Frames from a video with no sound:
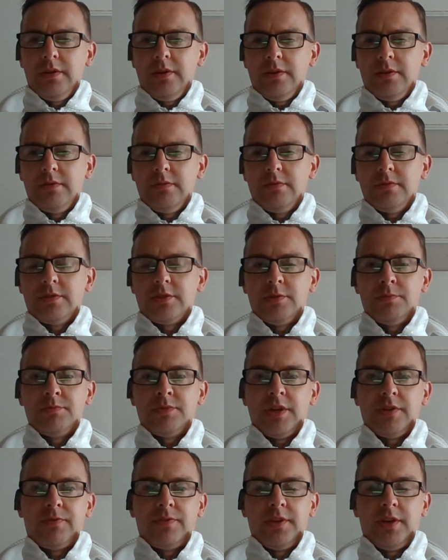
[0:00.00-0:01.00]
uh,
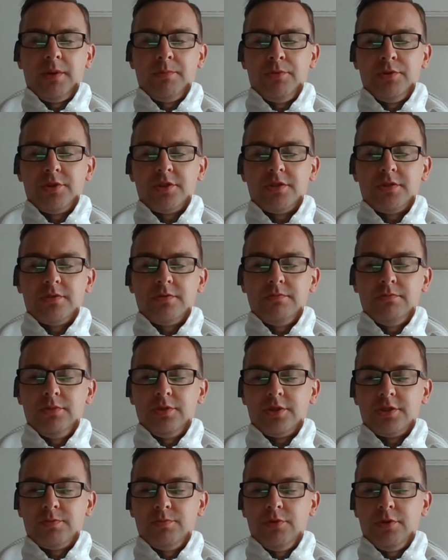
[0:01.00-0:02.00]
some definitely are much
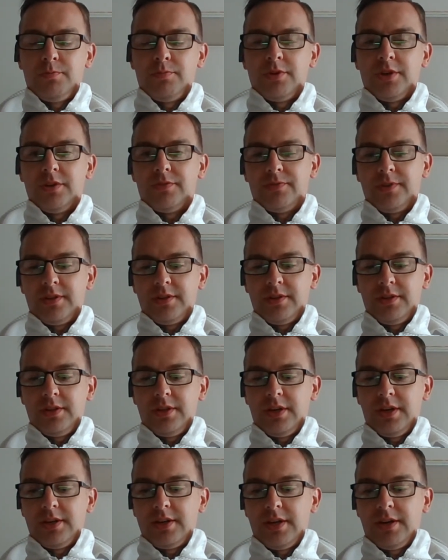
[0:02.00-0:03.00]
much more prolific than
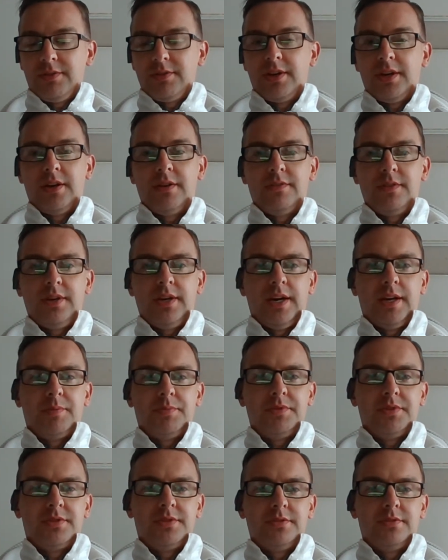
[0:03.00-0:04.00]
they are down here in the
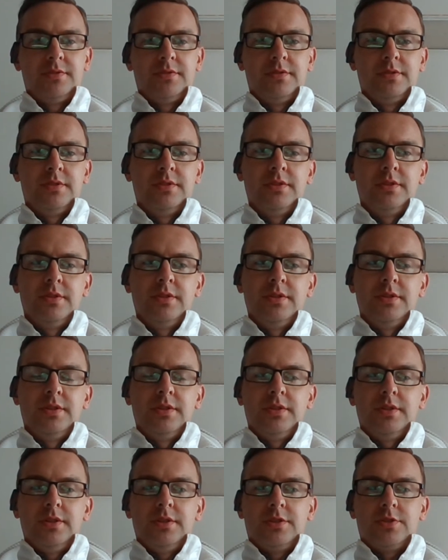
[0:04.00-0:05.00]
Edmonton,
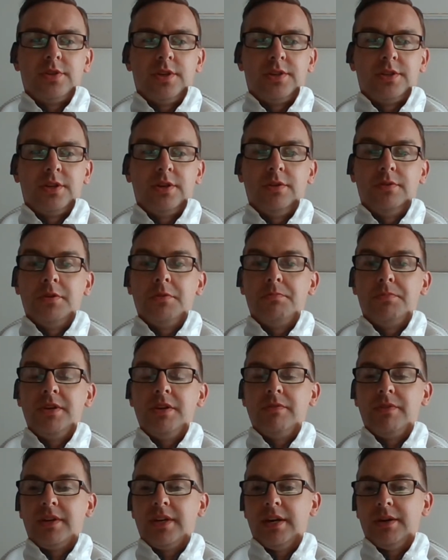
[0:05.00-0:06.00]
Strathcona,
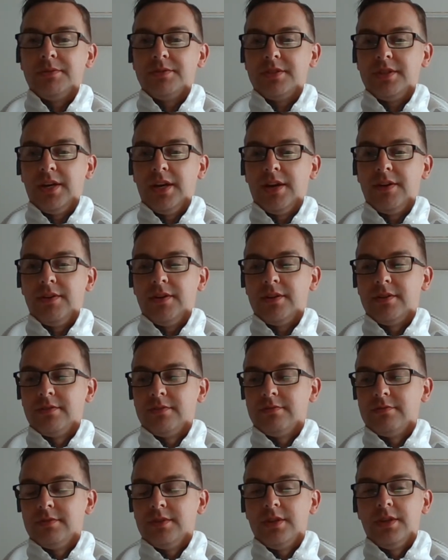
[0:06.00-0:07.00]
Beaver County area.
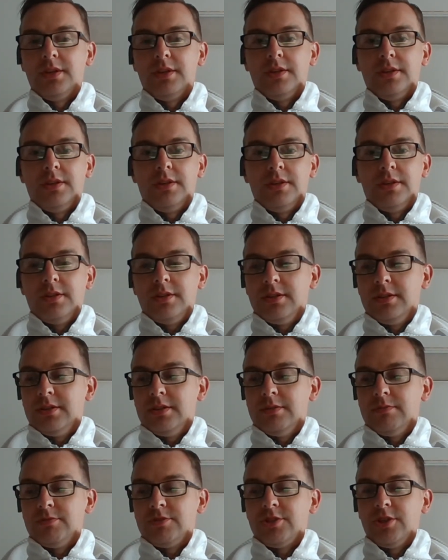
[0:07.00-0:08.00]

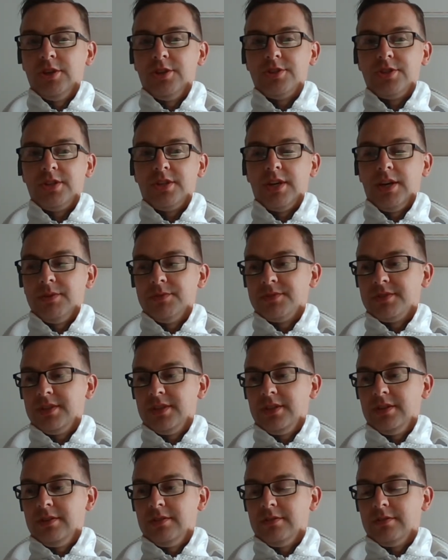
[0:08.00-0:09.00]
Uh, Sturgeon
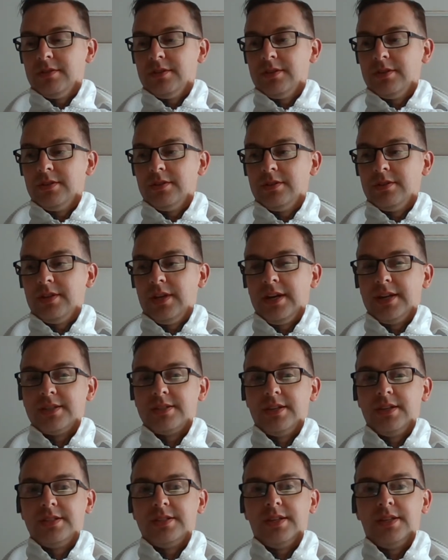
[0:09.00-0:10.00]
County, uh, like
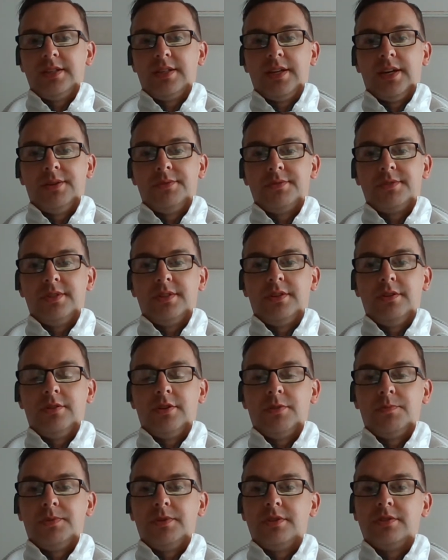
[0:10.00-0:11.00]
St. Anne County,
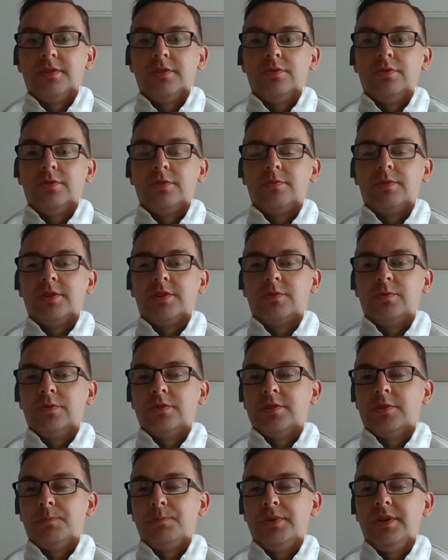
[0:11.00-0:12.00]
going up into the northwest
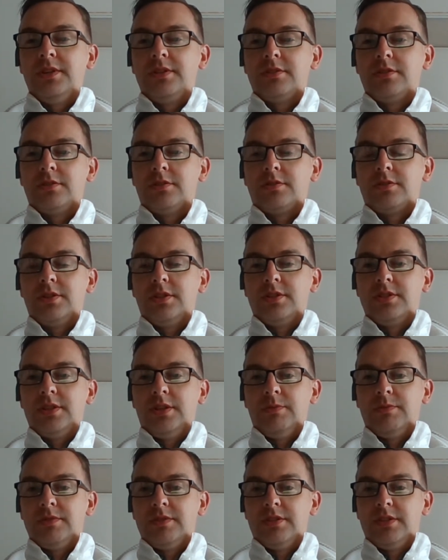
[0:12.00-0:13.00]
towards the Peace Country,
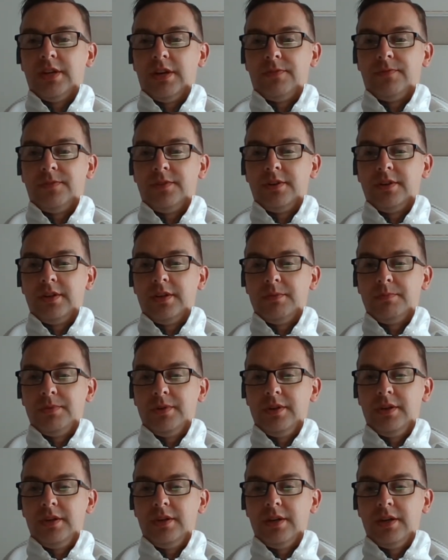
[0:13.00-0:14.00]
seem to definitely
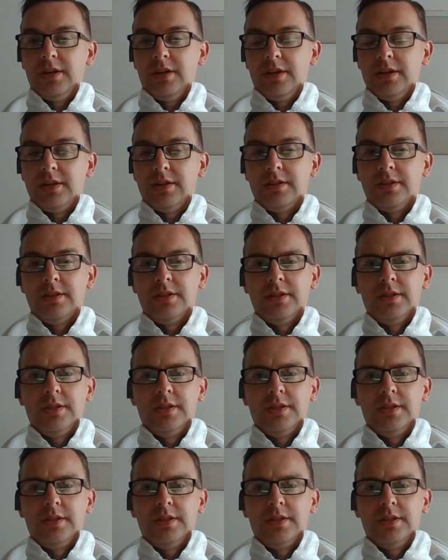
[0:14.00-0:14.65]
be uh,